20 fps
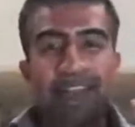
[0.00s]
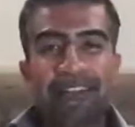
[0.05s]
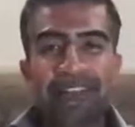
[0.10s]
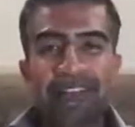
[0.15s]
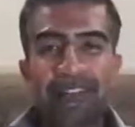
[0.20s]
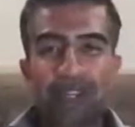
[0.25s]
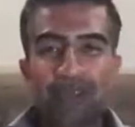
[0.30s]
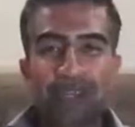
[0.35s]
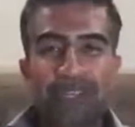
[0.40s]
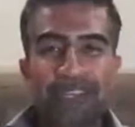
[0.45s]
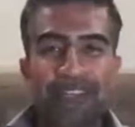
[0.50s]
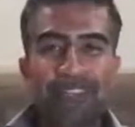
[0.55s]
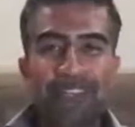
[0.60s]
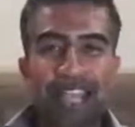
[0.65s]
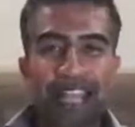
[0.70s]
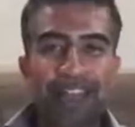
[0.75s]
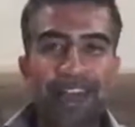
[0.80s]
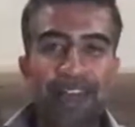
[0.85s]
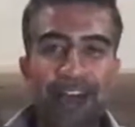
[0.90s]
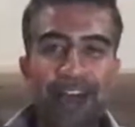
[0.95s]
do the
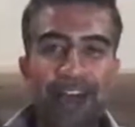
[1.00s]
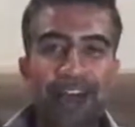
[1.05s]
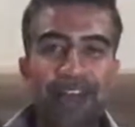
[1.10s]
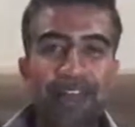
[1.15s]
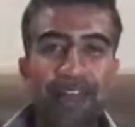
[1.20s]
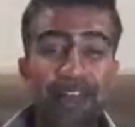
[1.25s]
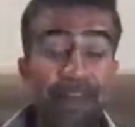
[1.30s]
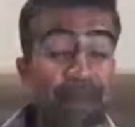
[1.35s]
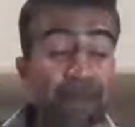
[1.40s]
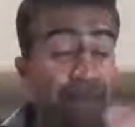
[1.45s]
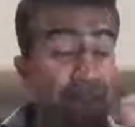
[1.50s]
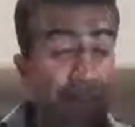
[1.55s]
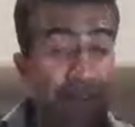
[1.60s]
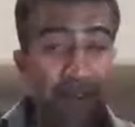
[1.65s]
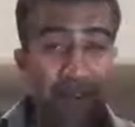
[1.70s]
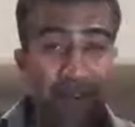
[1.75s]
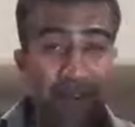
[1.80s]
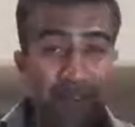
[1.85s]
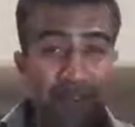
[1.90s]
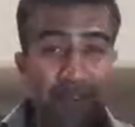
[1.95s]
second half
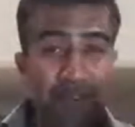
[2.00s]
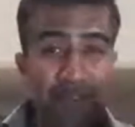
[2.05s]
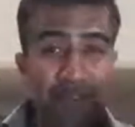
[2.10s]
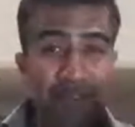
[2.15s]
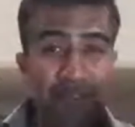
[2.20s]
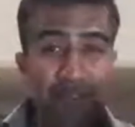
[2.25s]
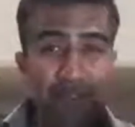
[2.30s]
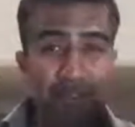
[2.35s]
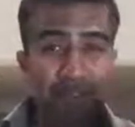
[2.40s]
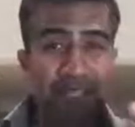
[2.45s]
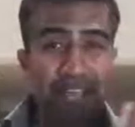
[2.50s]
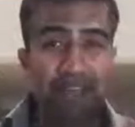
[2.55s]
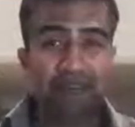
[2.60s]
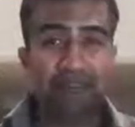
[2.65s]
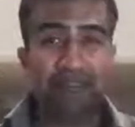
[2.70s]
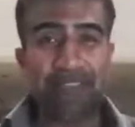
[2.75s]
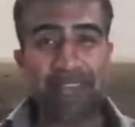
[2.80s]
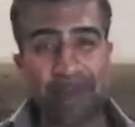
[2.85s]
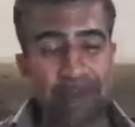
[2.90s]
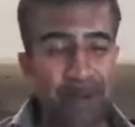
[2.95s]
very, very soon. So watch
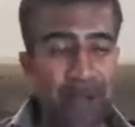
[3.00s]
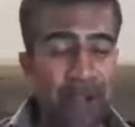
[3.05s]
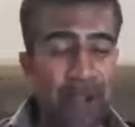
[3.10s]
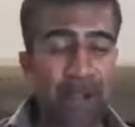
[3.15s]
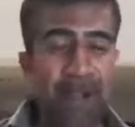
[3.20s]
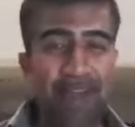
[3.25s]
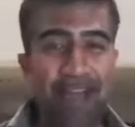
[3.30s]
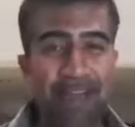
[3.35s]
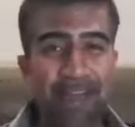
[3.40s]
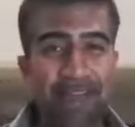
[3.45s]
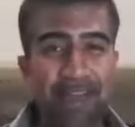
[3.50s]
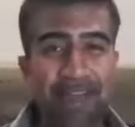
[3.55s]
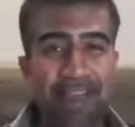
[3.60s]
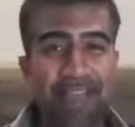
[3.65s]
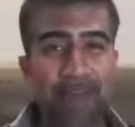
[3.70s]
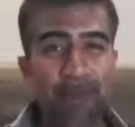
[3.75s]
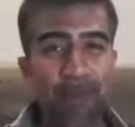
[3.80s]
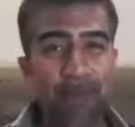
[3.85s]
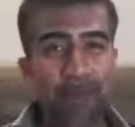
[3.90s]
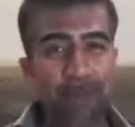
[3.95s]
out for that. We'll go live
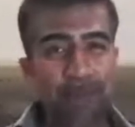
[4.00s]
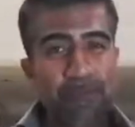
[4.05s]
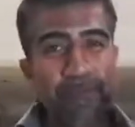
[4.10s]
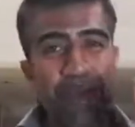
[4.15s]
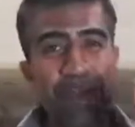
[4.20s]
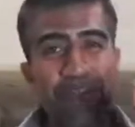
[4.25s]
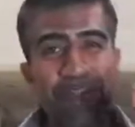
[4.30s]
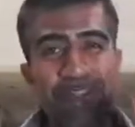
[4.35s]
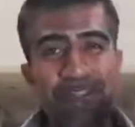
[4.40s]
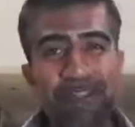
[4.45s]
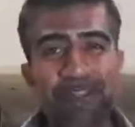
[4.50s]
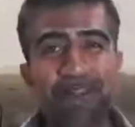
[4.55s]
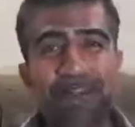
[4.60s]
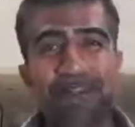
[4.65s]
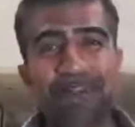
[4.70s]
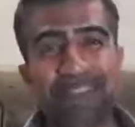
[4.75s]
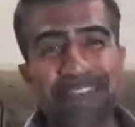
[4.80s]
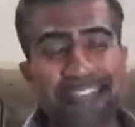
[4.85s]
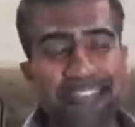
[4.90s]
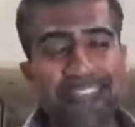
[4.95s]
and we'll do part two.
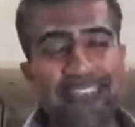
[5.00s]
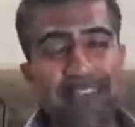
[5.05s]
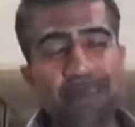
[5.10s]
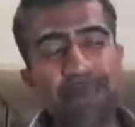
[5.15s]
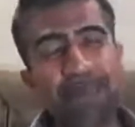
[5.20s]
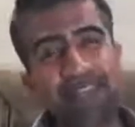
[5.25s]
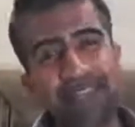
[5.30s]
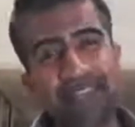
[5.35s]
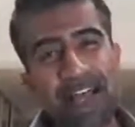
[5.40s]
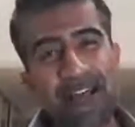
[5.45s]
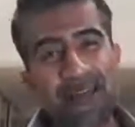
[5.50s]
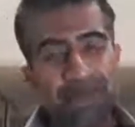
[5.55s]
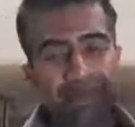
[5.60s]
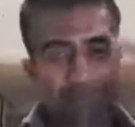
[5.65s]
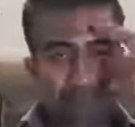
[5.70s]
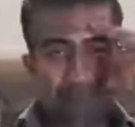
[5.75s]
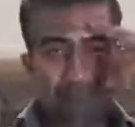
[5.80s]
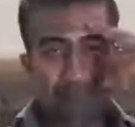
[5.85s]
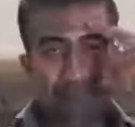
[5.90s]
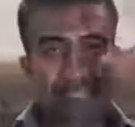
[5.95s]
Take care. Peace out.
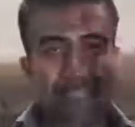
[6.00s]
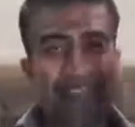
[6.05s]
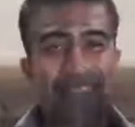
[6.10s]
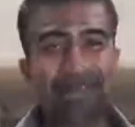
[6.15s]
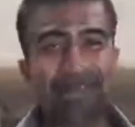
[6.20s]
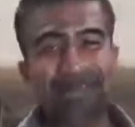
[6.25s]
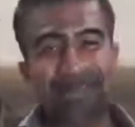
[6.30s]
Namaste.